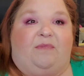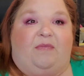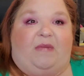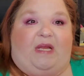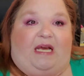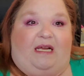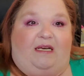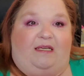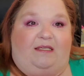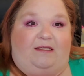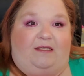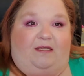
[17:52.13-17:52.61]

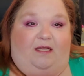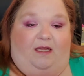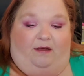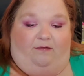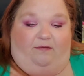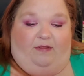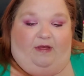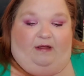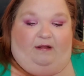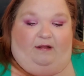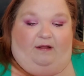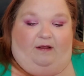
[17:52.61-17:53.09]
I just love
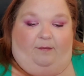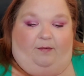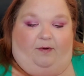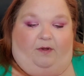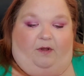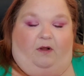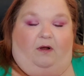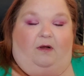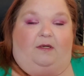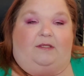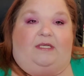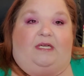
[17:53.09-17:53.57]
that lip
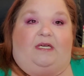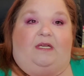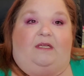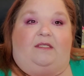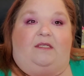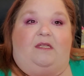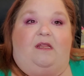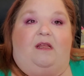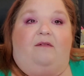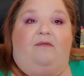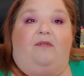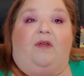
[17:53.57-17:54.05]
gloss. I
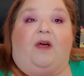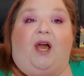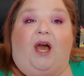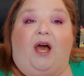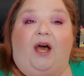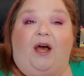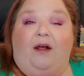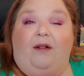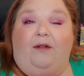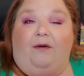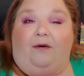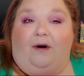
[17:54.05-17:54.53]
just love the
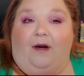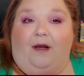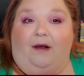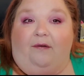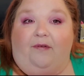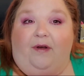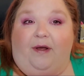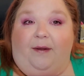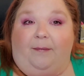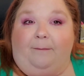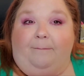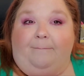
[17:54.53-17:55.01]
color of
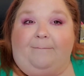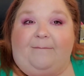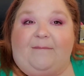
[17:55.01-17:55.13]
it.